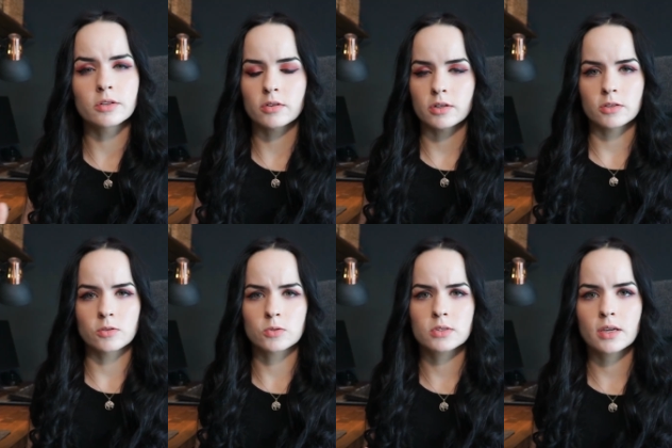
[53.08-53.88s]
learn a
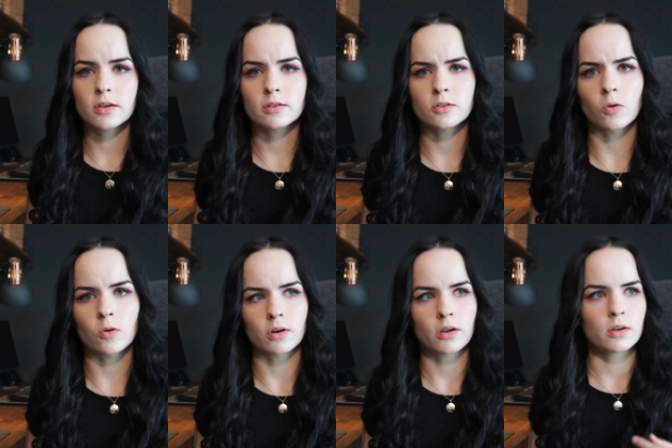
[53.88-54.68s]
new skill,
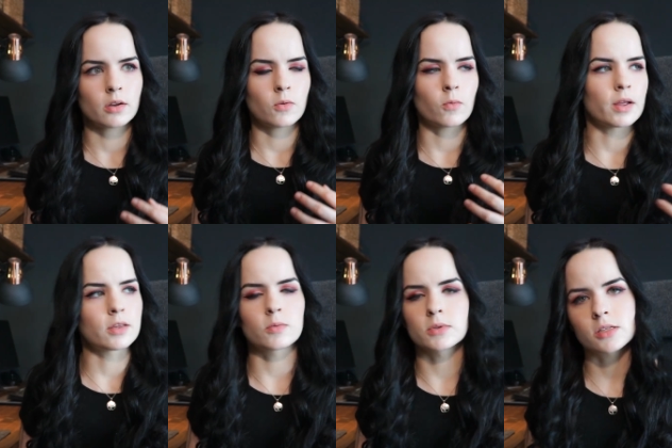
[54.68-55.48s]
or when
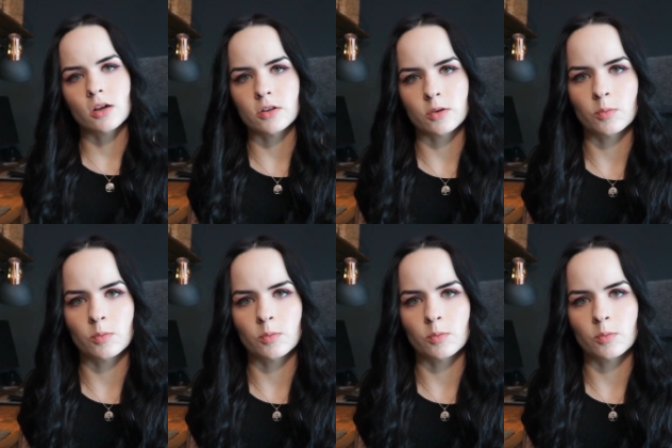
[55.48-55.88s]
you would start your